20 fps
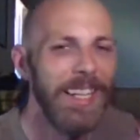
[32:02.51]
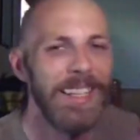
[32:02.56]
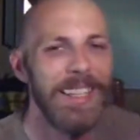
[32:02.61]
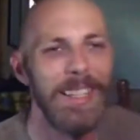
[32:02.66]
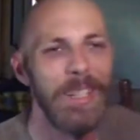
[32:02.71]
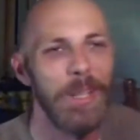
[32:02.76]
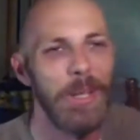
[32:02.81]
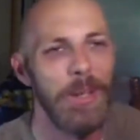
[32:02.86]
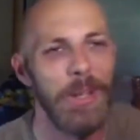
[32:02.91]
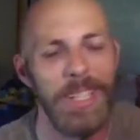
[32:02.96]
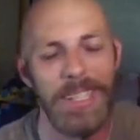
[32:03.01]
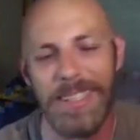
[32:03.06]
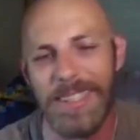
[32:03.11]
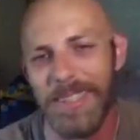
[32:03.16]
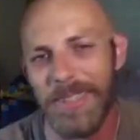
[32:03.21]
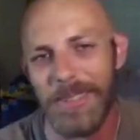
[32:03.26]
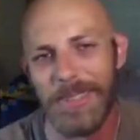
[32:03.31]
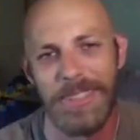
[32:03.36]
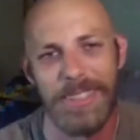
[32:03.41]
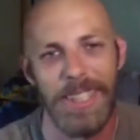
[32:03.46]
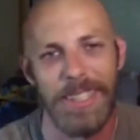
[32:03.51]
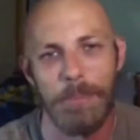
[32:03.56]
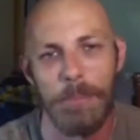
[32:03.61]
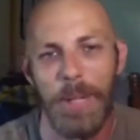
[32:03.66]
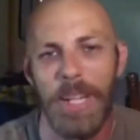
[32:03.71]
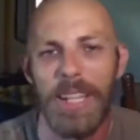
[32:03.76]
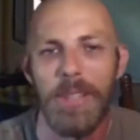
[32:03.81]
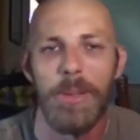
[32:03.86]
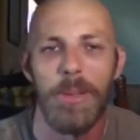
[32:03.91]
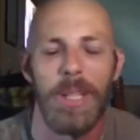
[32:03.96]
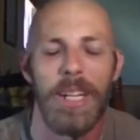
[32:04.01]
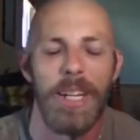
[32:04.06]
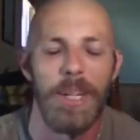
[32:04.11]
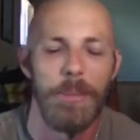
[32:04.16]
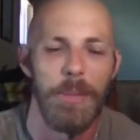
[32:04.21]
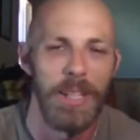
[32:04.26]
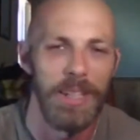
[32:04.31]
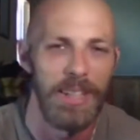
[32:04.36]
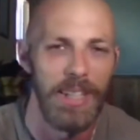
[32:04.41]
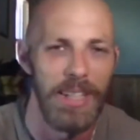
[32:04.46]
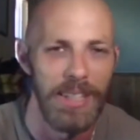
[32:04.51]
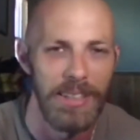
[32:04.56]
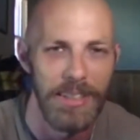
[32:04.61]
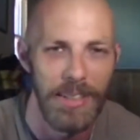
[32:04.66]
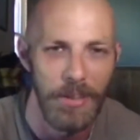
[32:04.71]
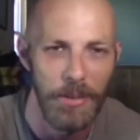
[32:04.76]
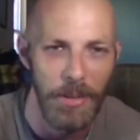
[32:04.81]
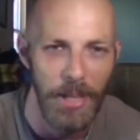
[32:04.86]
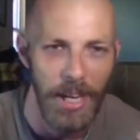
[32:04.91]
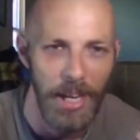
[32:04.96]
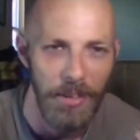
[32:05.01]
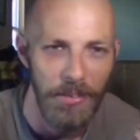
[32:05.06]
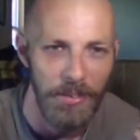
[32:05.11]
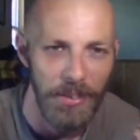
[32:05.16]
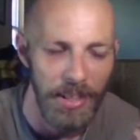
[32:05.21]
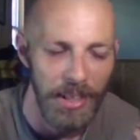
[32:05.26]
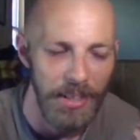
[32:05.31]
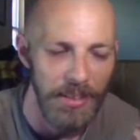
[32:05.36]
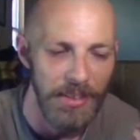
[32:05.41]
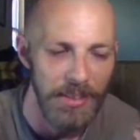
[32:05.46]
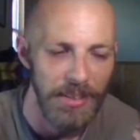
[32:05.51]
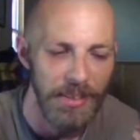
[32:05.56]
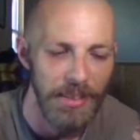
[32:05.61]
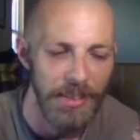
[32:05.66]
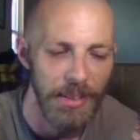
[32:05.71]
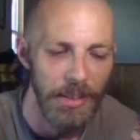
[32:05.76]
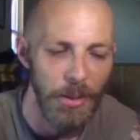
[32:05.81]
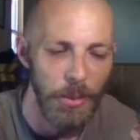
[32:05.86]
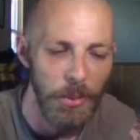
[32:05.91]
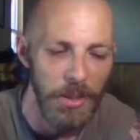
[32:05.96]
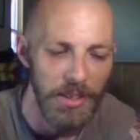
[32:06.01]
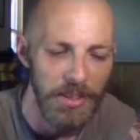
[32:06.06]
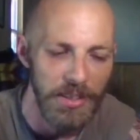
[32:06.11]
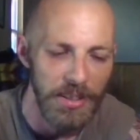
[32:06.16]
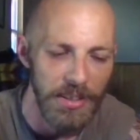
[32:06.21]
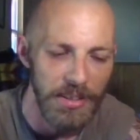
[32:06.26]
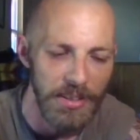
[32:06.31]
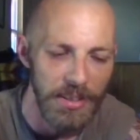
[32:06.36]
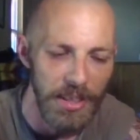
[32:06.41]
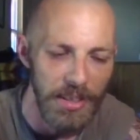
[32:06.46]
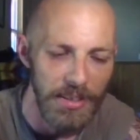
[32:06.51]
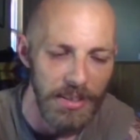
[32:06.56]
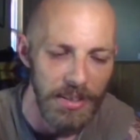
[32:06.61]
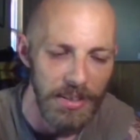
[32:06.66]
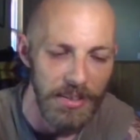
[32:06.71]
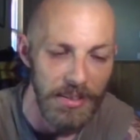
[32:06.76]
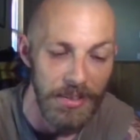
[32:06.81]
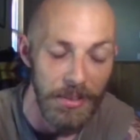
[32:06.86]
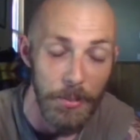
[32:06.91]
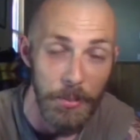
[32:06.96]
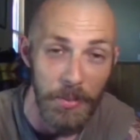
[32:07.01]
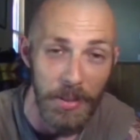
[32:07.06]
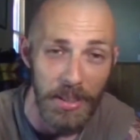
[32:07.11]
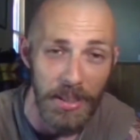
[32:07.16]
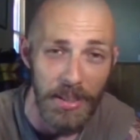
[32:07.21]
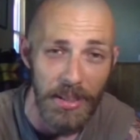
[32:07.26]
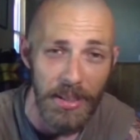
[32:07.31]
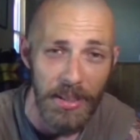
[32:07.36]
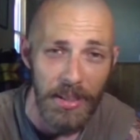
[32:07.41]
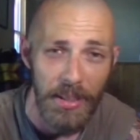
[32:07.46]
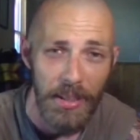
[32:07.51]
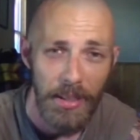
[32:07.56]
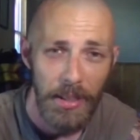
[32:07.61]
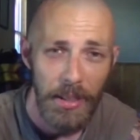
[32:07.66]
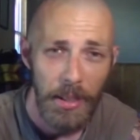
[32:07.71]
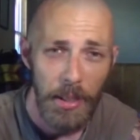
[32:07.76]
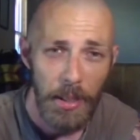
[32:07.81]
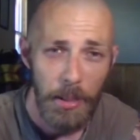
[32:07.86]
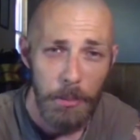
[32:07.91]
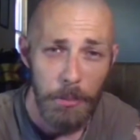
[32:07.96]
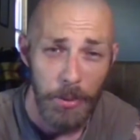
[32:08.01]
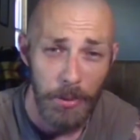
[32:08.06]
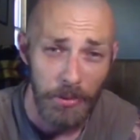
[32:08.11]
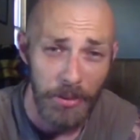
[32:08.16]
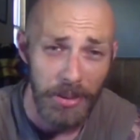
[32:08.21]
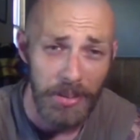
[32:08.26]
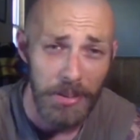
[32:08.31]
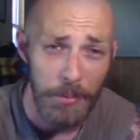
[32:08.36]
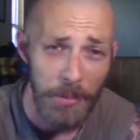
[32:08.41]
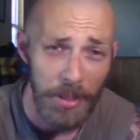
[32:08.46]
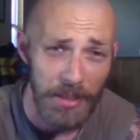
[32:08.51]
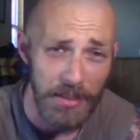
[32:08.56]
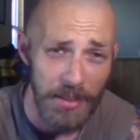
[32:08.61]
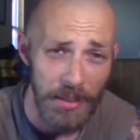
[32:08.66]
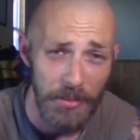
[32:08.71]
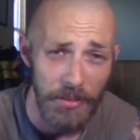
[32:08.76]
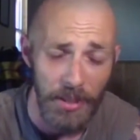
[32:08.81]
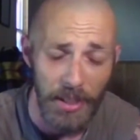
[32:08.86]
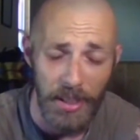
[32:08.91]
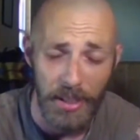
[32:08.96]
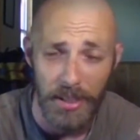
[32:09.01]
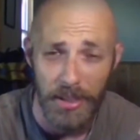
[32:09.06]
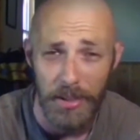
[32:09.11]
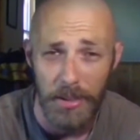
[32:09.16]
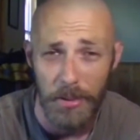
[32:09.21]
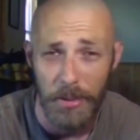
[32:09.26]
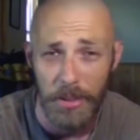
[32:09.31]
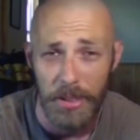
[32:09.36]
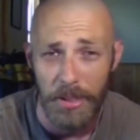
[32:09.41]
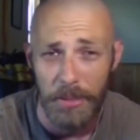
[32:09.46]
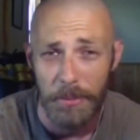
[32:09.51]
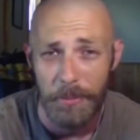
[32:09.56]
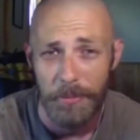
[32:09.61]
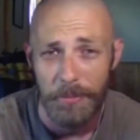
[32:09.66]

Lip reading: You know, but I don't care about things. I don't have things. You know what success is to me? Proving to myself that I can do it.